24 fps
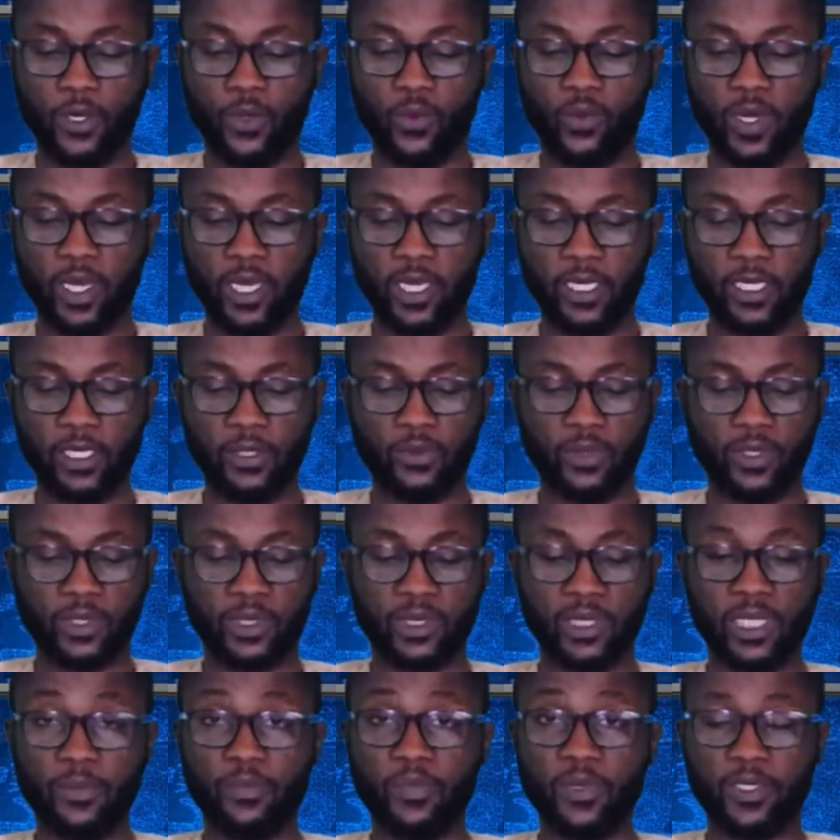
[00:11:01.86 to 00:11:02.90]
where he was
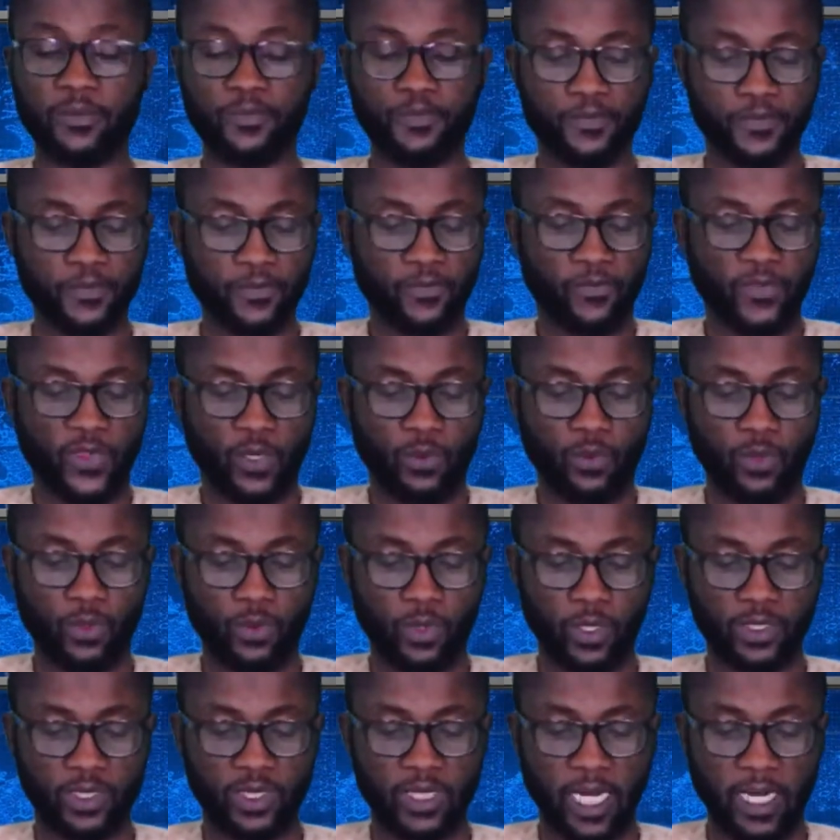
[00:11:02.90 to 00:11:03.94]
sleeping. We
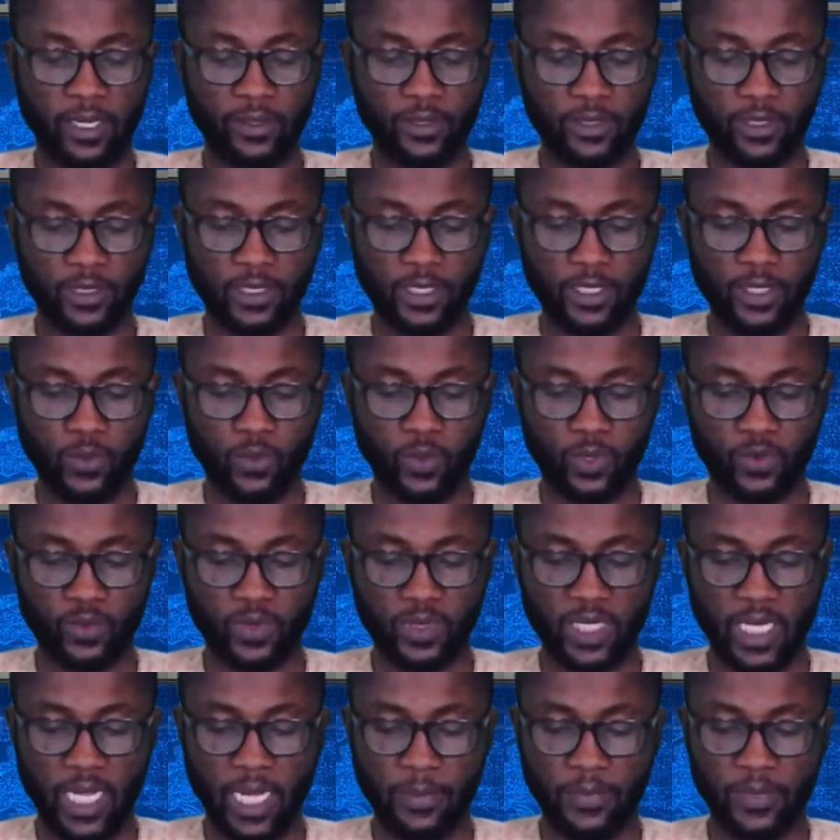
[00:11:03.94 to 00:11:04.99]
rushed down to see what
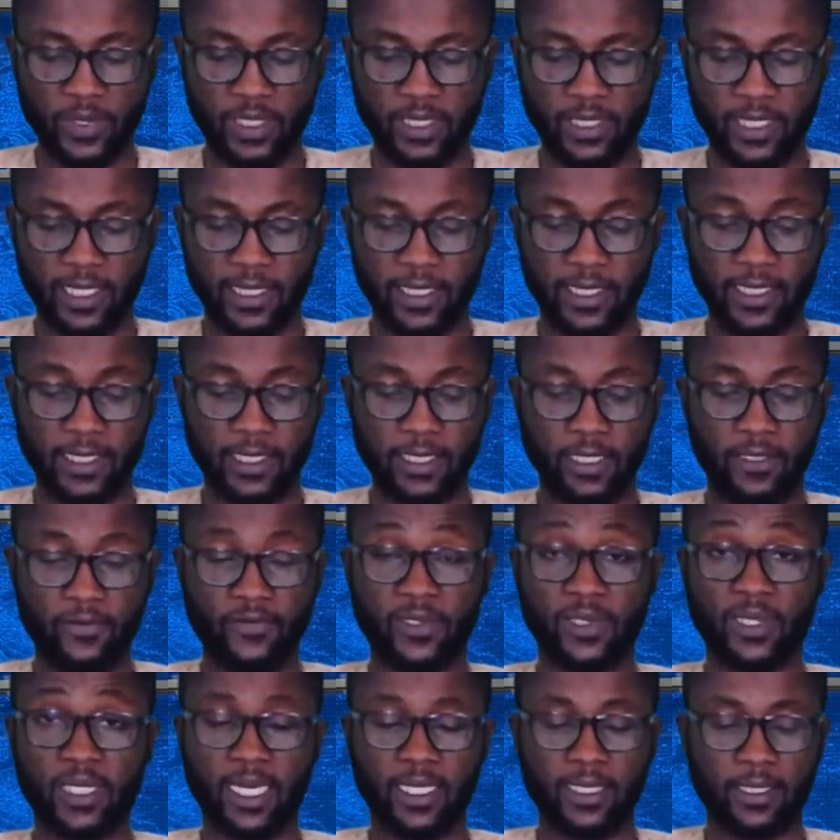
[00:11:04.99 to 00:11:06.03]
was happening and
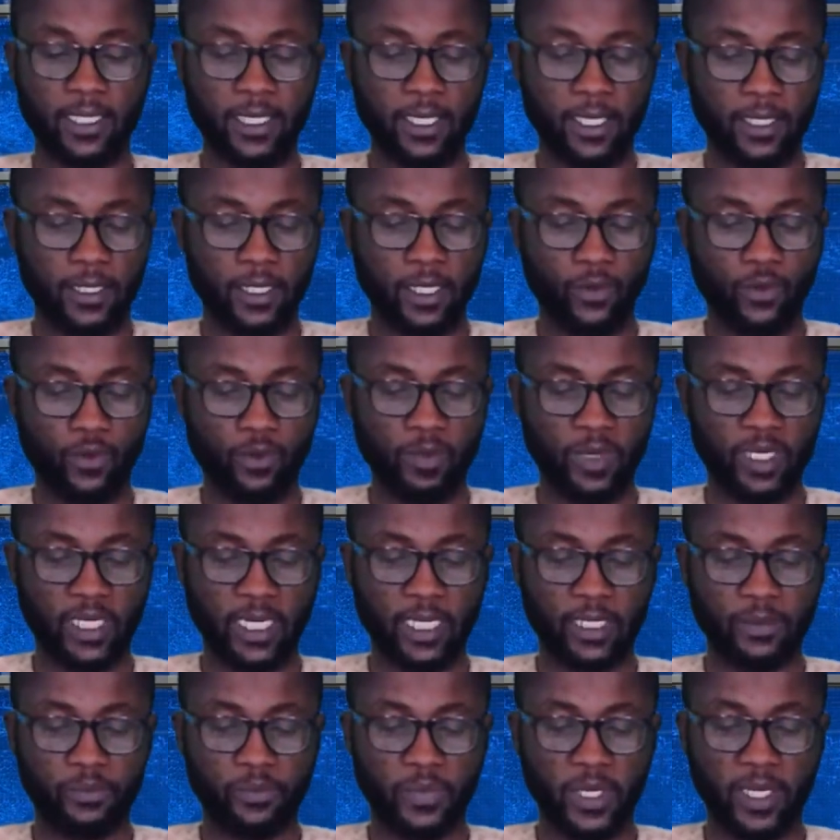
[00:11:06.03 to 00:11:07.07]
discovered that the woman
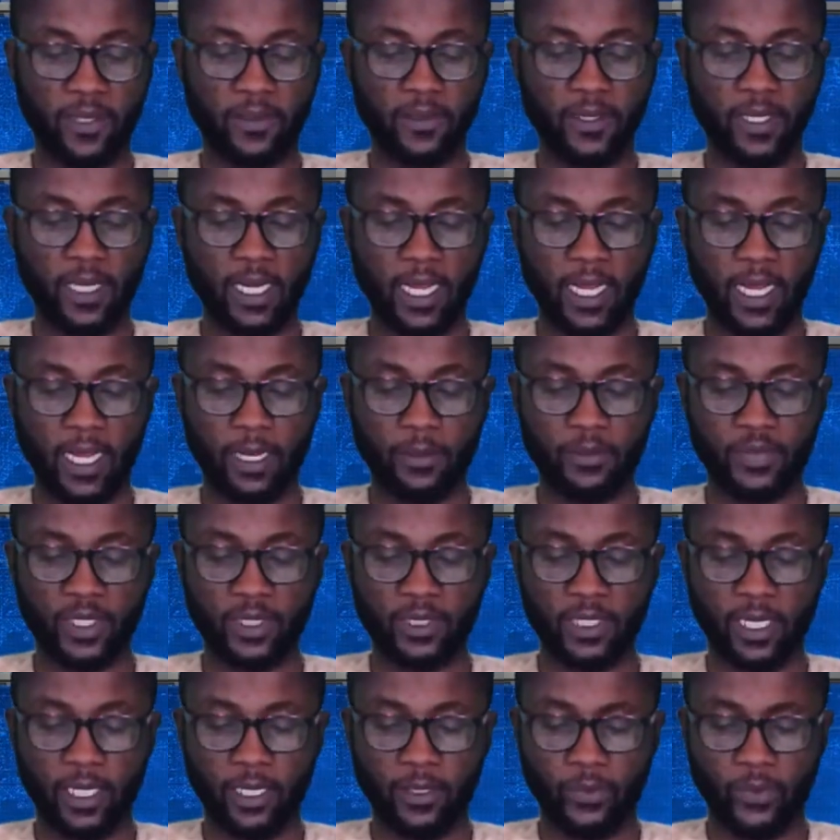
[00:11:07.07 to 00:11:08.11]
had bathed our
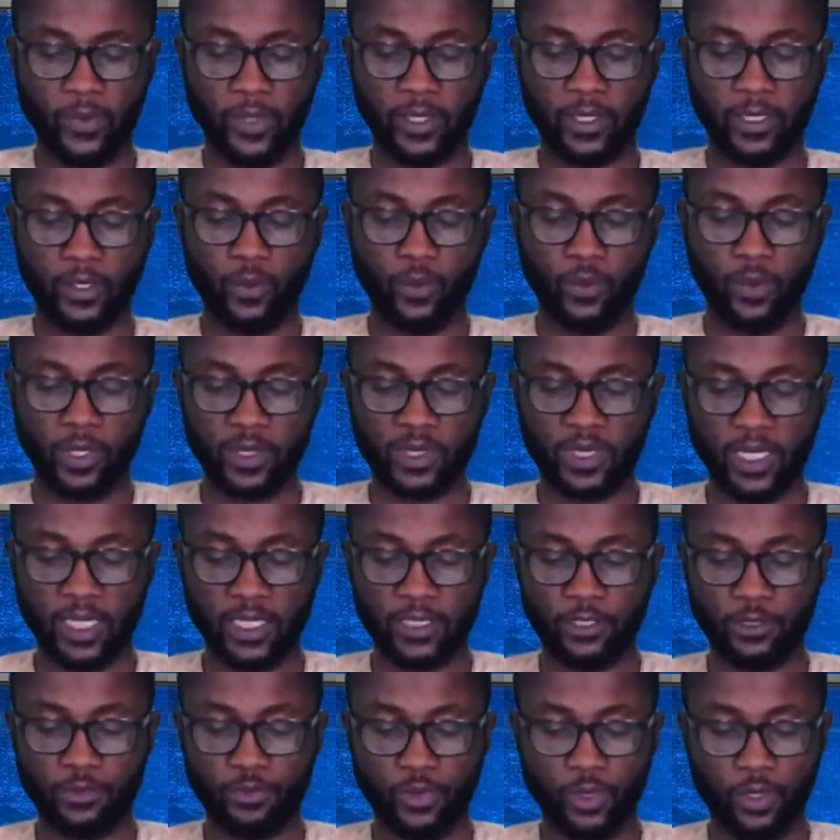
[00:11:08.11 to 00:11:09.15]
brother with the water
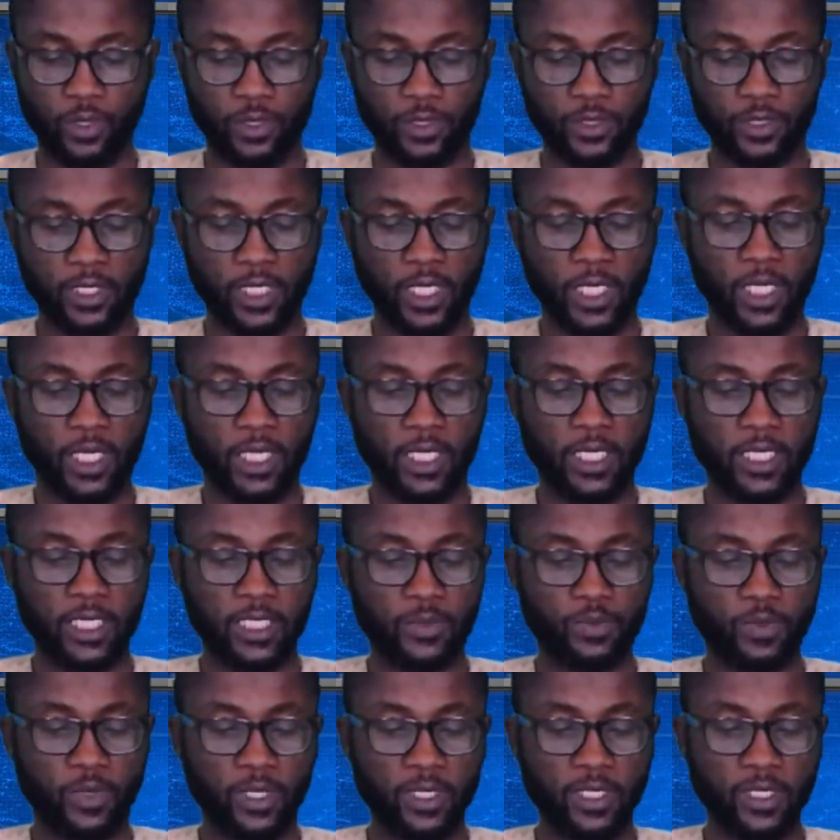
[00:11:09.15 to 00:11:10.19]
she boiled.
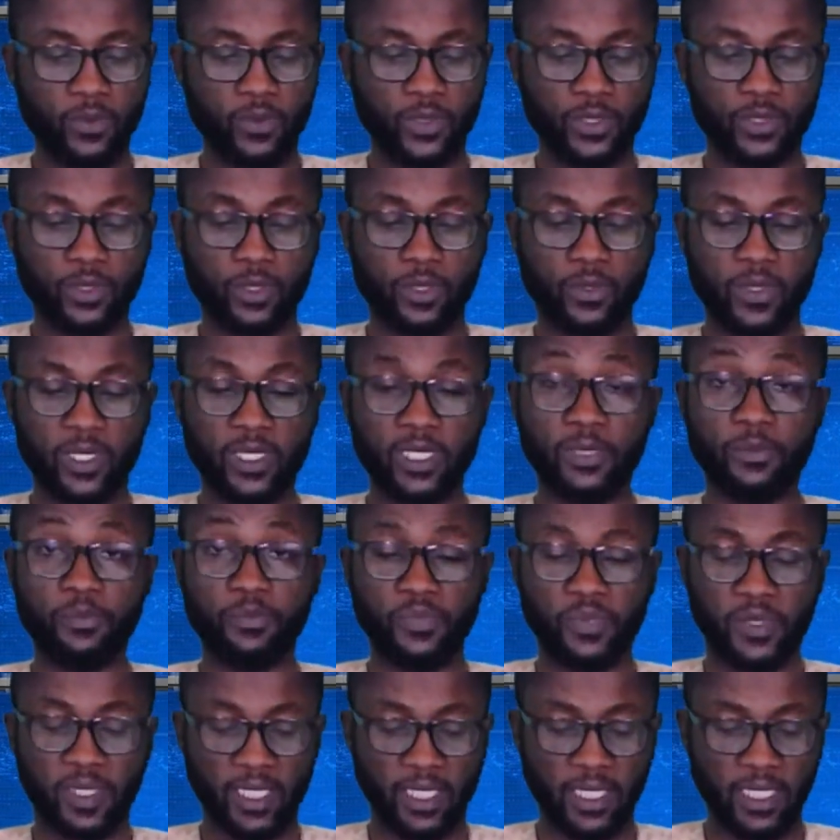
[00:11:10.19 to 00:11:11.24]
His body was already
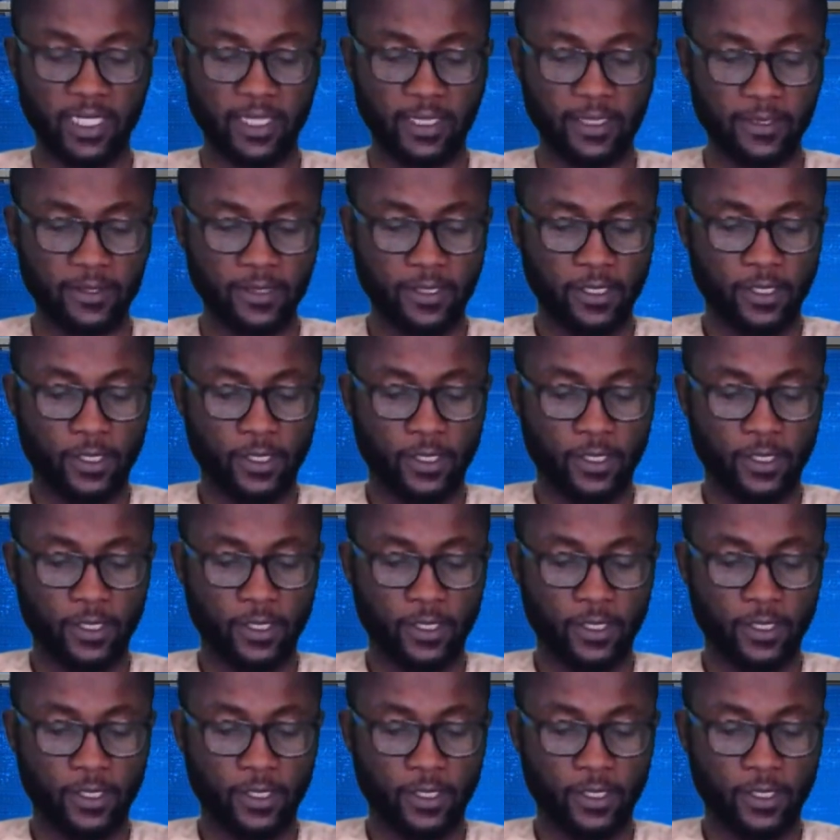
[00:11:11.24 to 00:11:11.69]
peeling.